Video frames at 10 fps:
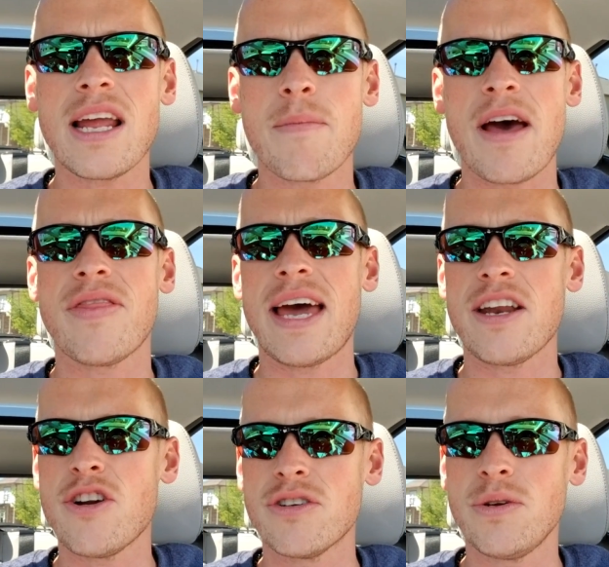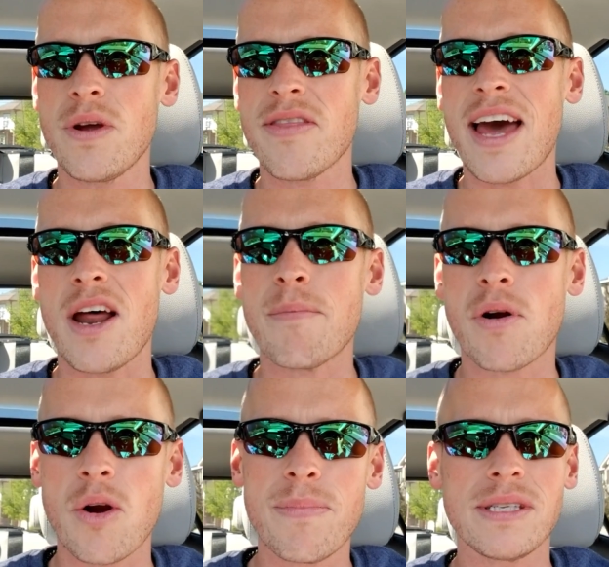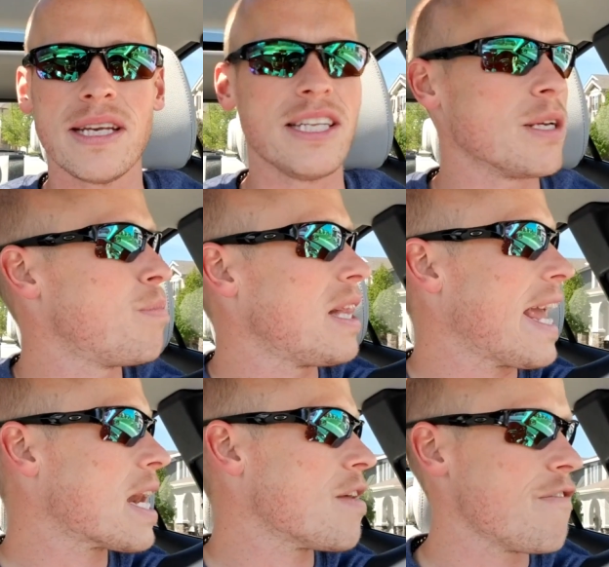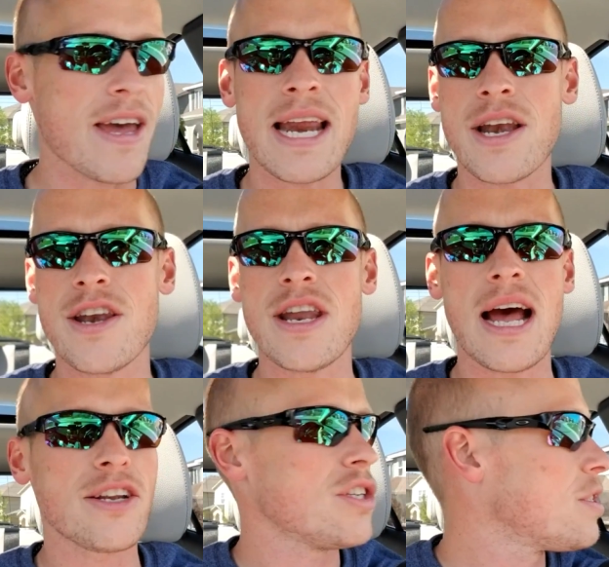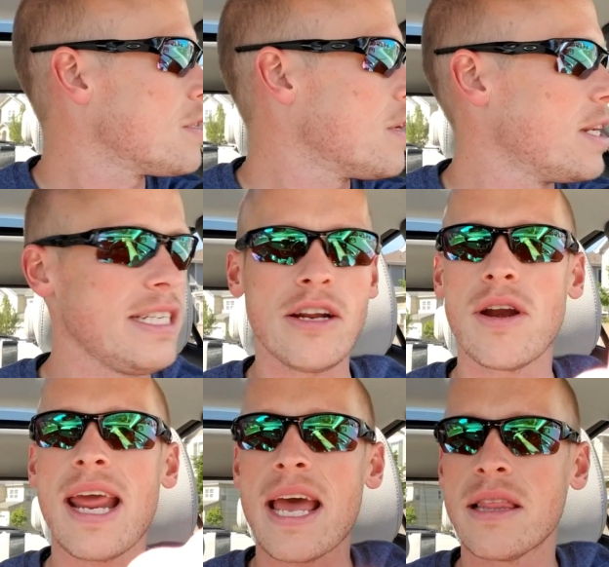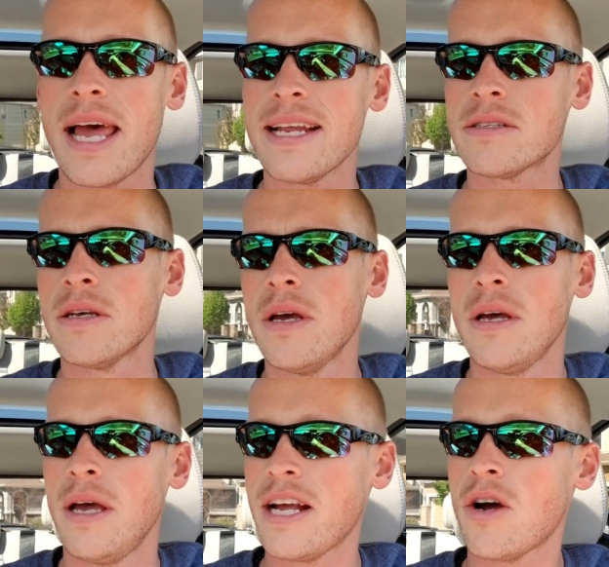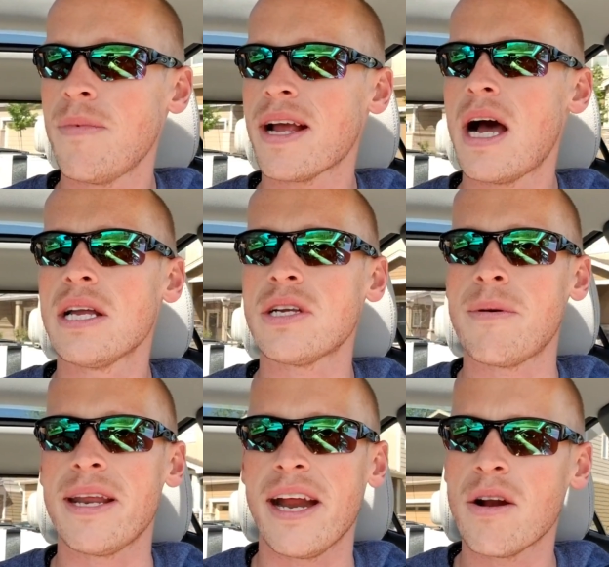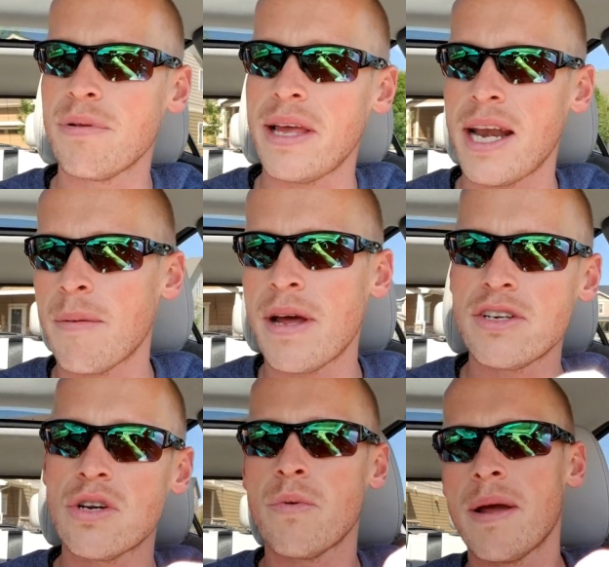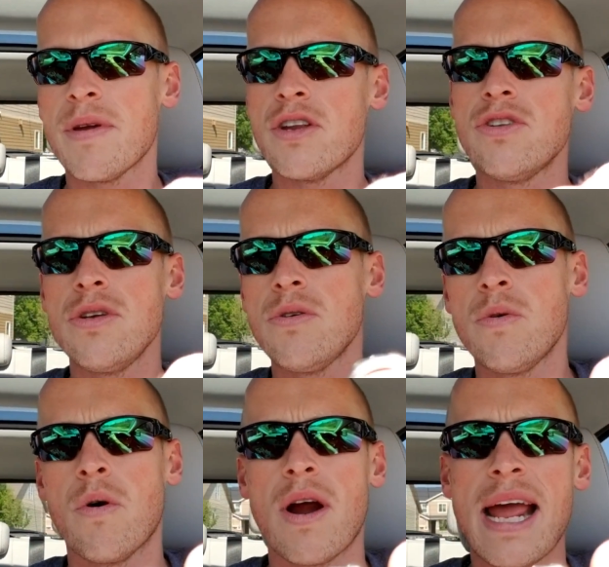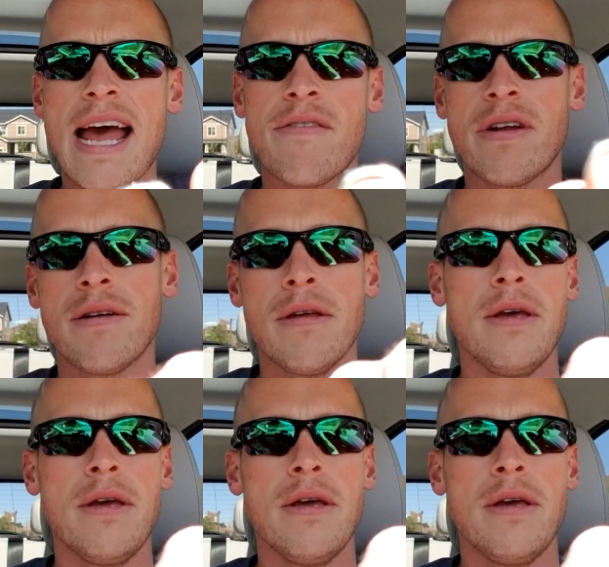about that and you're doing that on purpose and it's a planned event, not just a deer in headlights, like, oh my gosh, I'm on an airplane, I'm not sure what I'm going to do, or I have an